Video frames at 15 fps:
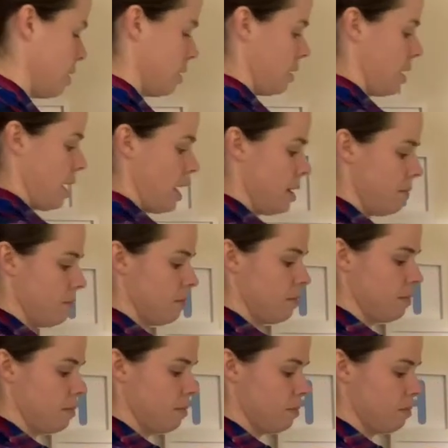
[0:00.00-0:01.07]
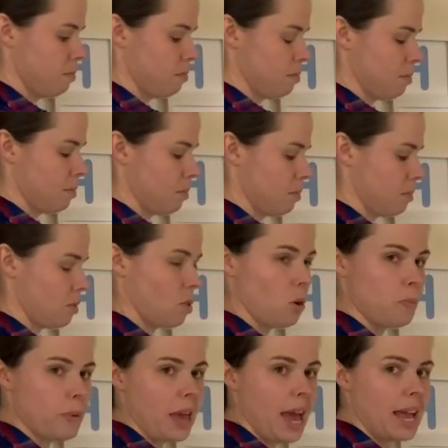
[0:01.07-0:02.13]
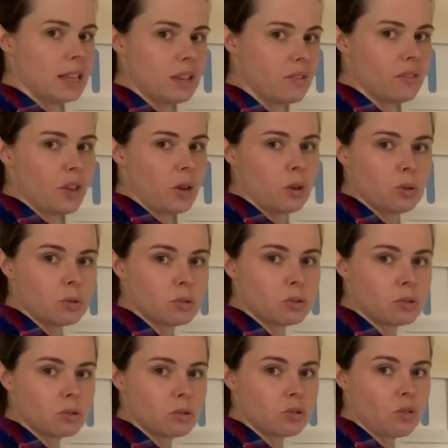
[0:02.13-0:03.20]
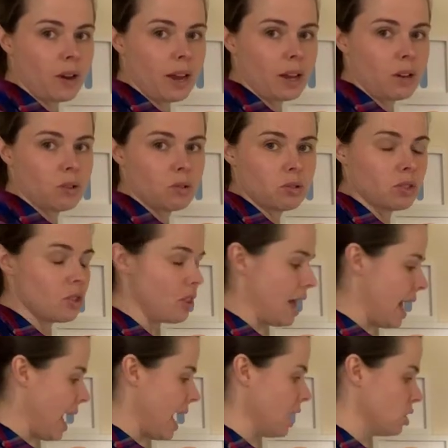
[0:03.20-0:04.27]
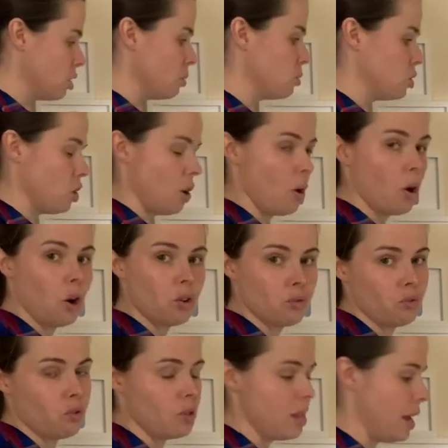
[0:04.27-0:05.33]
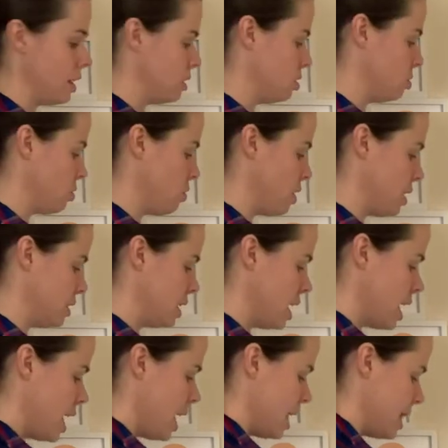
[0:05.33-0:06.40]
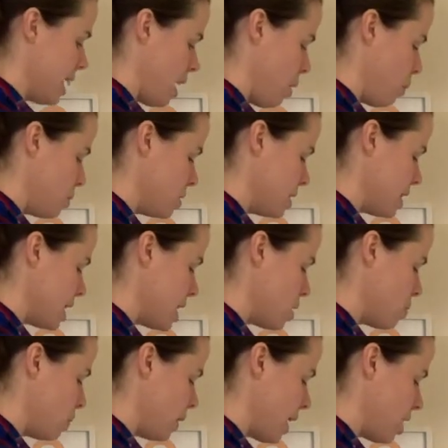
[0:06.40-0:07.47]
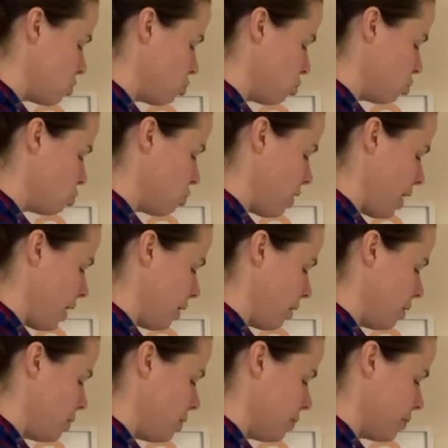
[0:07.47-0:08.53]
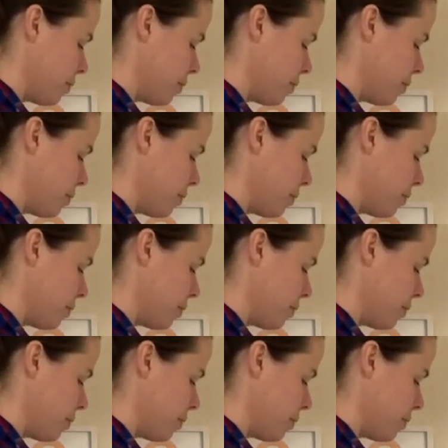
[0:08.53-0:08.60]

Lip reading: Okay? Could be any of those triangles. They add up to 180 degrees. Now, with an equilateral triangle,